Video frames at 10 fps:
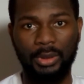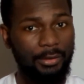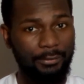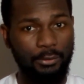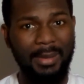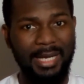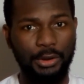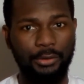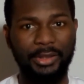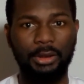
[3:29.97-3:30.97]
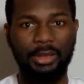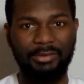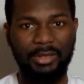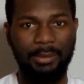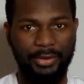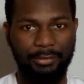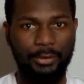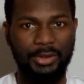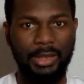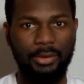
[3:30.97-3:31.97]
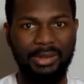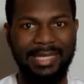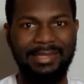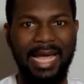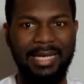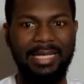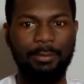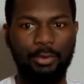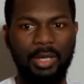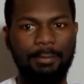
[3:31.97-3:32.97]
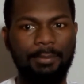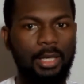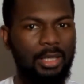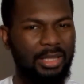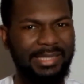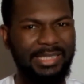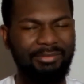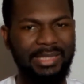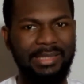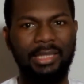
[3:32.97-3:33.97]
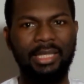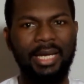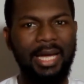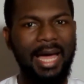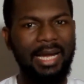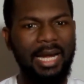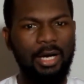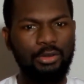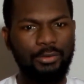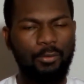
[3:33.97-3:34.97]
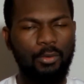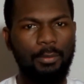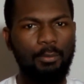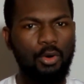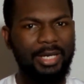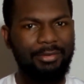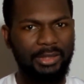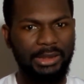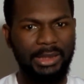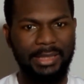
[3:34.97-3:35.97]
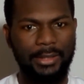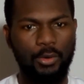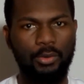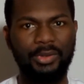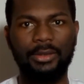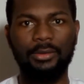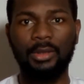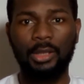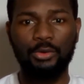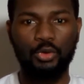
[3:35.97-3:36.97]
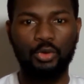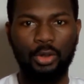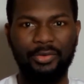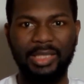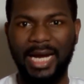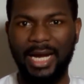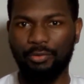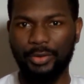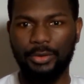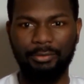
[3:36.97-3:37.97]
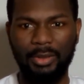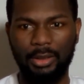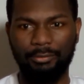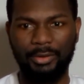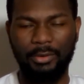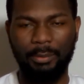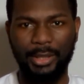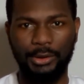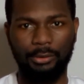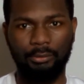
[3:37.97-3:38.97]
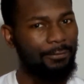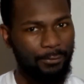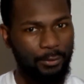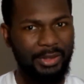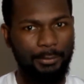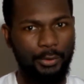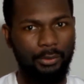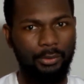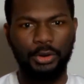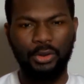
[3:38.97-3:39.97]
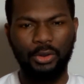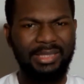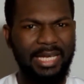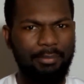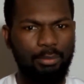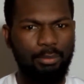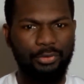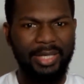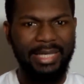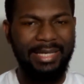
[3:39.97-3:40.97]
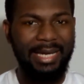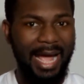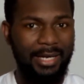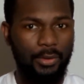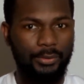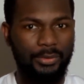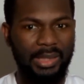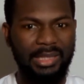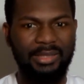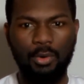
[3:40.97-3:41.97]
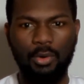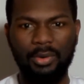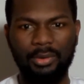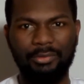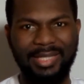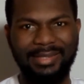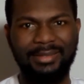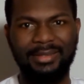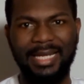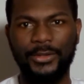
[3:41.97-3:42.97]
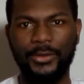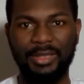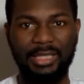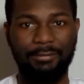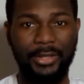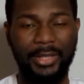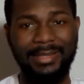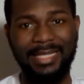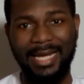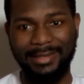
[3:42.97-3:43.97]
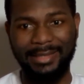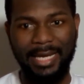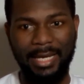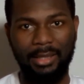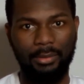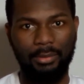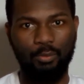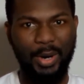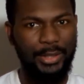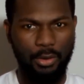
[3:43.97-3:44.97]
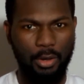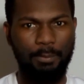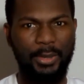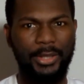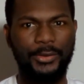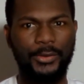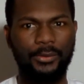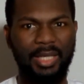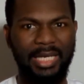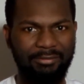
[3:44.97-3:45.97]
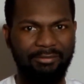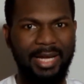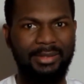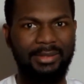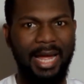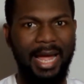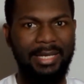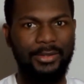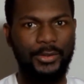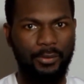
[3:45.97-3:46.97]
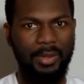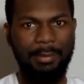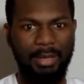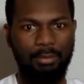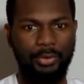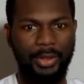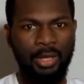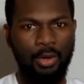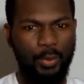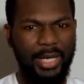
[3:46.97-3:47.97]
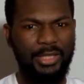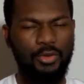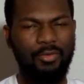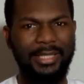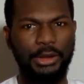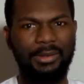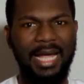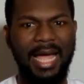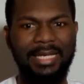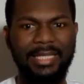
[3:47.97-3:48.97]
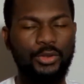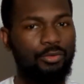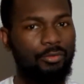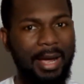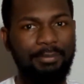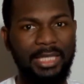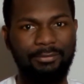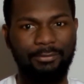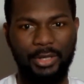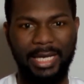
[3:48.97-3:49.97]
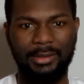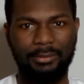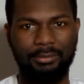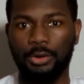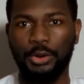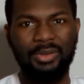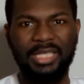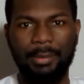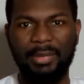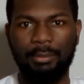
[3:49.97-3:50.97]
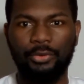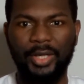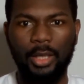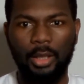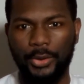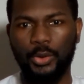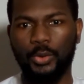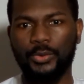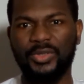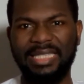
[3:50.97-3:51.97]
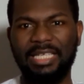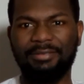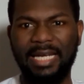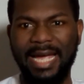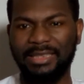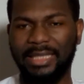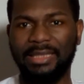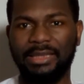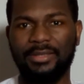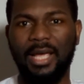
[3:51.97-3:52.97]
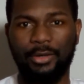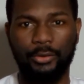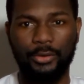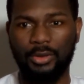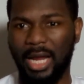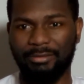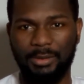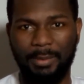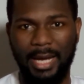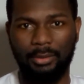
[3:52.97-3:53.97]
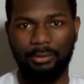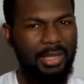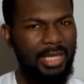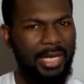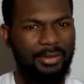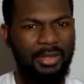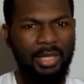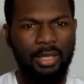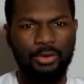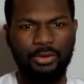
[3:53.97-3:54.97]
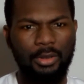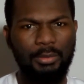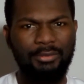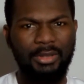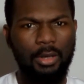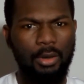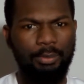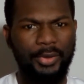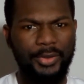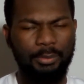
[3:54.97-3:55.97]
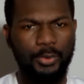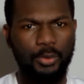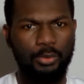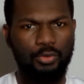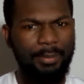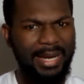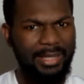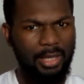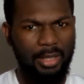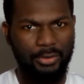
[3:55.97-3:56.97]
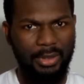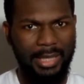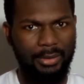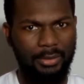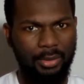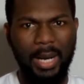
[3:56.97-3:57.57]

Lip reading: The full maturation of the prefrontal cortex and hippocampal connectivity allows for more efficient encoding, storage, and retrieval of information. Furthermore, short term memory in adults is more resistant to interference and decay when you compare it to infant and toddler memory, where distraction can lead to rapid forgetting. Short term memory undergoes significant changes across lifespan, yet, some of the core principles remain constant.